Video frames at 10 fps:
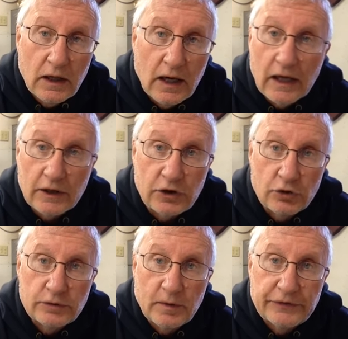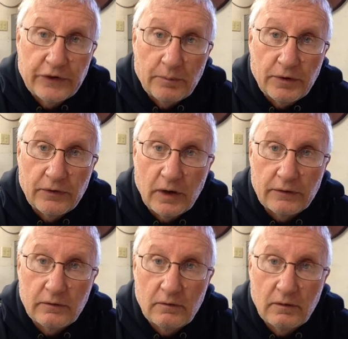and accuse them of something
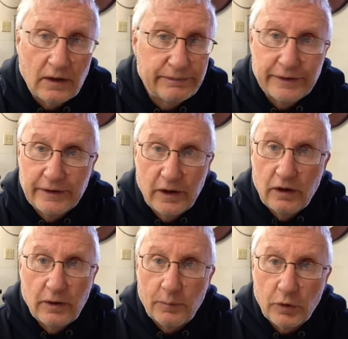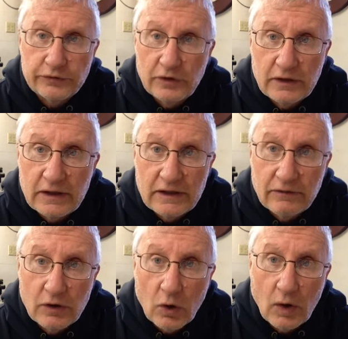that the person didn't
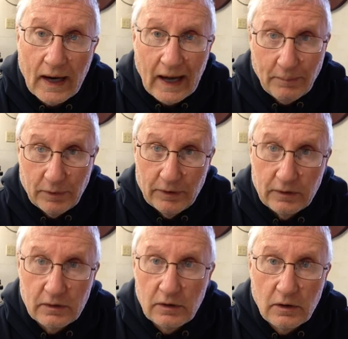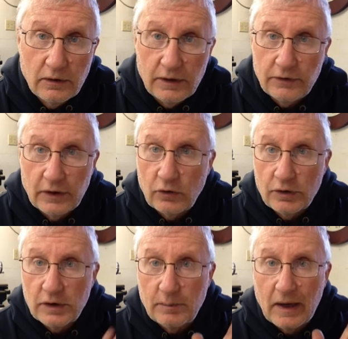even know happened. They
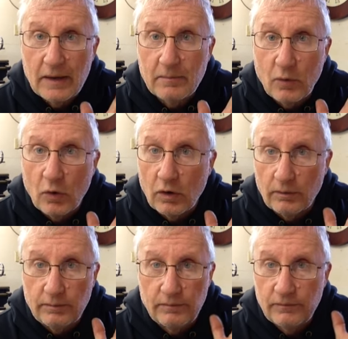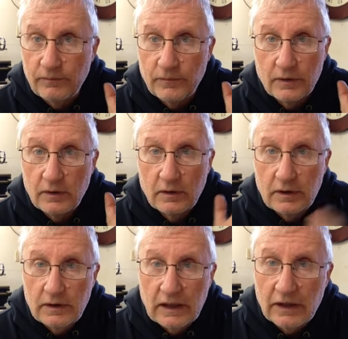couldn't have been more
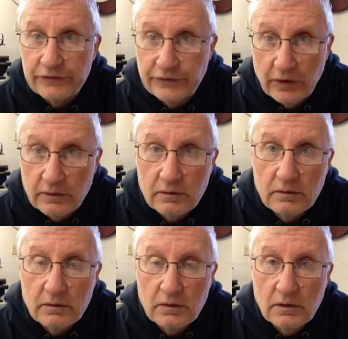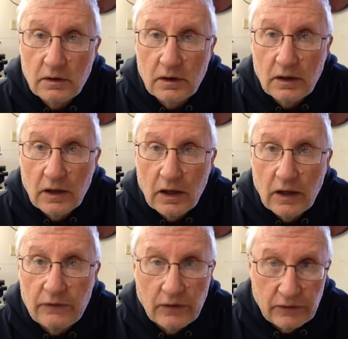innocent.
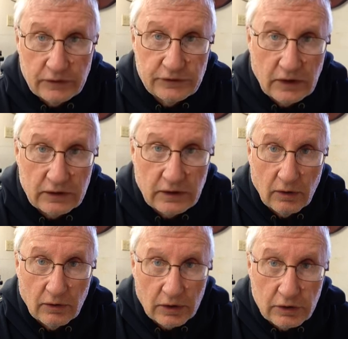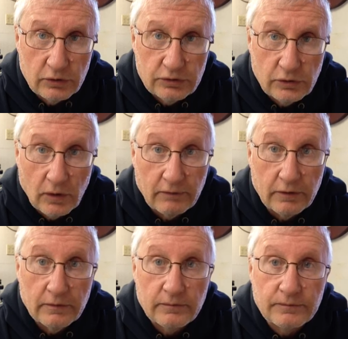And then they'd sit and accuse you of
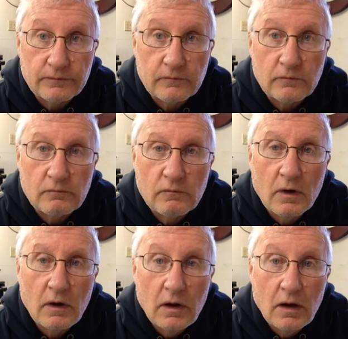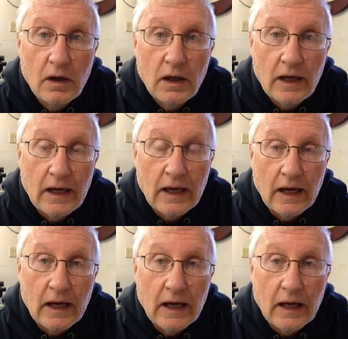it,
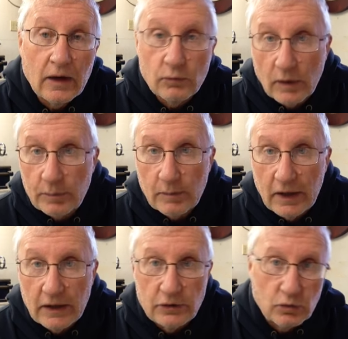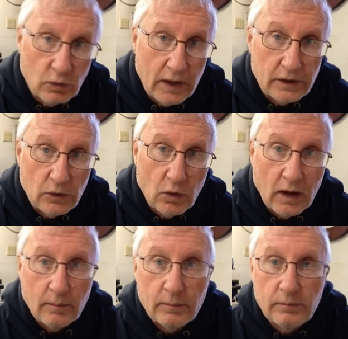and reprimand you, write you
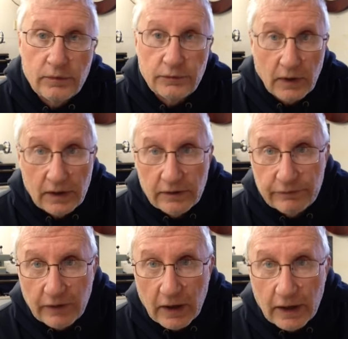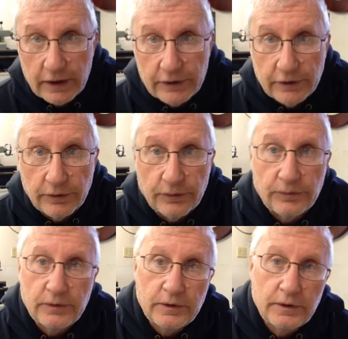up, threaten to fire you,